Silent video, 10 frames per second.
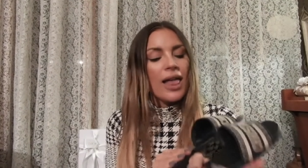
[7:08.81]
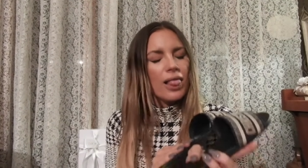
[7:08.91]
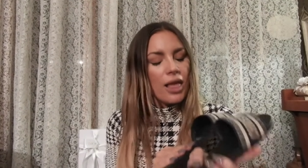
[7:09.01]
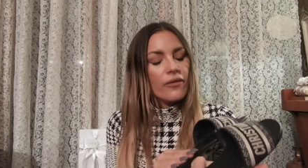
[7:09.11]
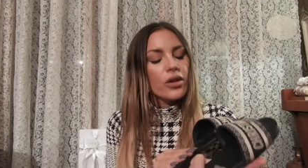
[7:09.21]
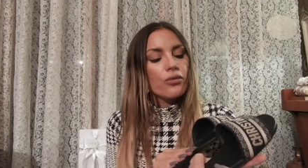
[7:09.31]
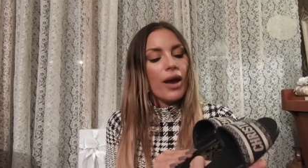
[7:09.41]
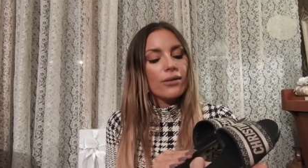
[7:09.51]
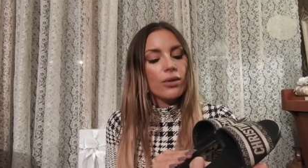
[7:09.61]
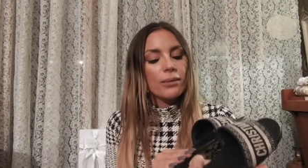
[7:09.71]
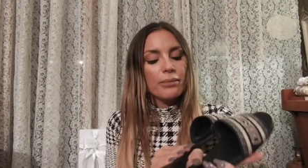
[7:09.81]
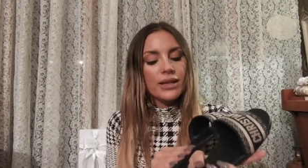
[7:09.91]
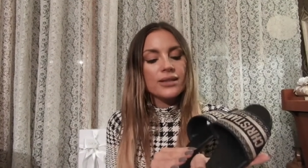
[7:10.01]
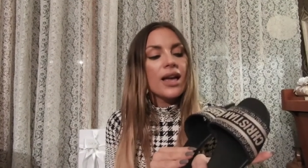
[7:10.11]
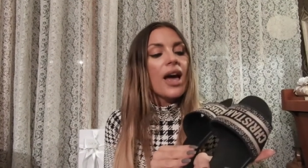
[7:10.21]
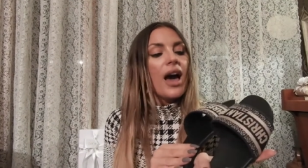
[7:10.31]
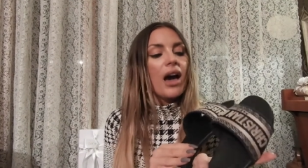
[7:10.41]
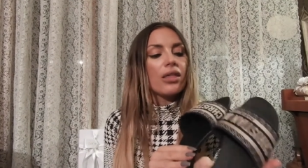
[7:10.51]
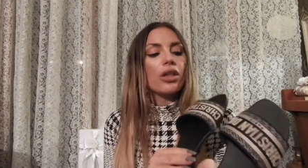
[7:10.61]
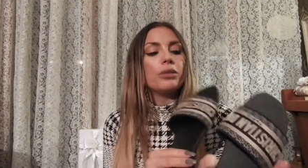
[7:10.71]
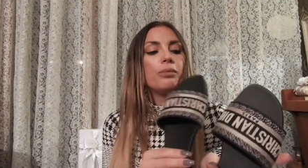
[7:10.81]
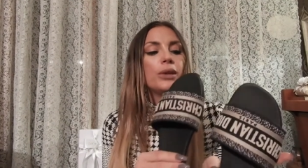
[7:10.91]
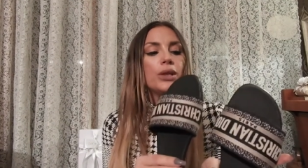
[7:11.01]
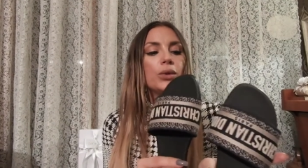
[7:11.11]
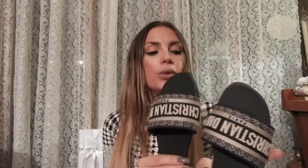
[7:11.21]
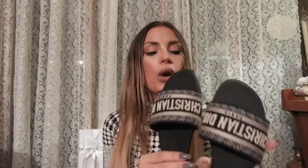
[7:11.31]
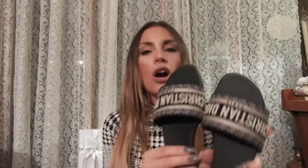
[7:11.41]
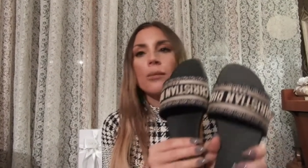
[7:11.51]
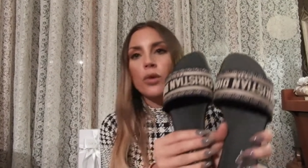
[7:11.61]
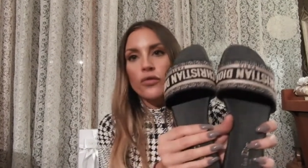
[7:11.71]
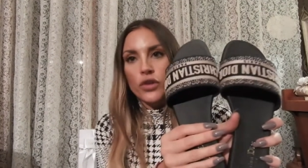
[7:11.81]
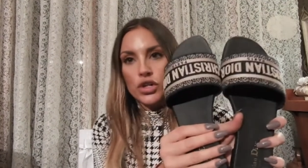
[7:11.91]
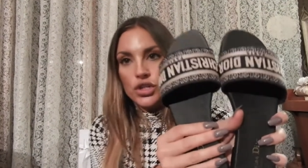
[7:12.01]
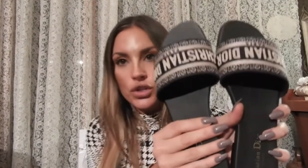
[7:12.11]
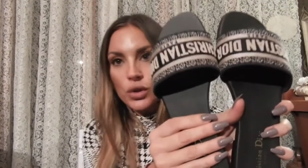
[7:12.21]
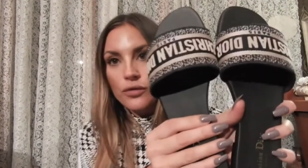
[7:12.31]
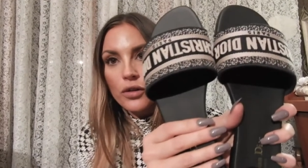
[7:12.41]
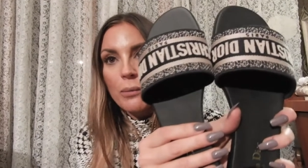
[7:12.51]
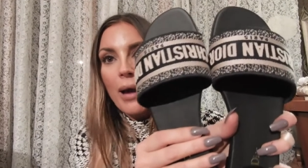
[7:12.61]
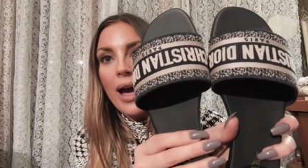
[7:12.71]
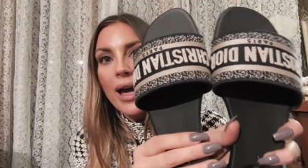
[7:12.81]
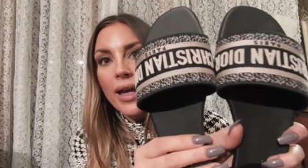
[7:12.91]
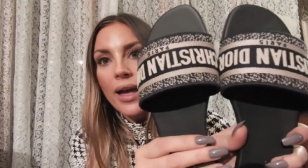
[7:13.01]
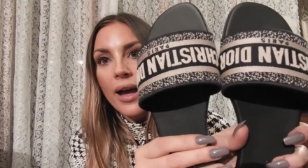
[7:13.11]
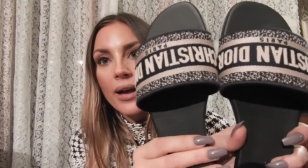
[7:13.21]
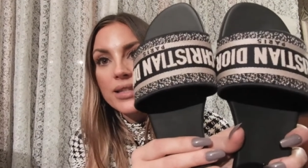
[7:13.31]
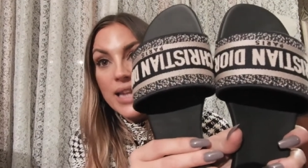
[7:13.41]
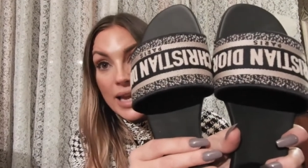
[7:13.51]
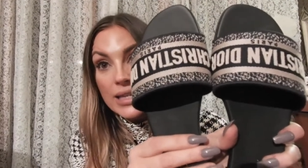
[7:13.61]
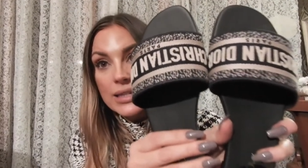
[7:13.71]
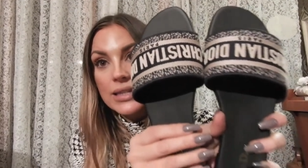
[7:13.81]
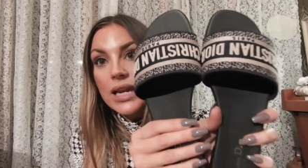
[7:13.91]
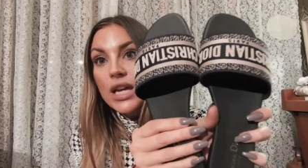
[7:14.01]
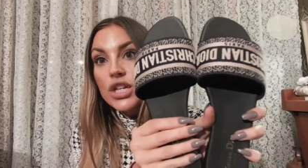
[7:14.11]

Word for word: I love the red one, but I thought blue are more versatile for my uh, taste.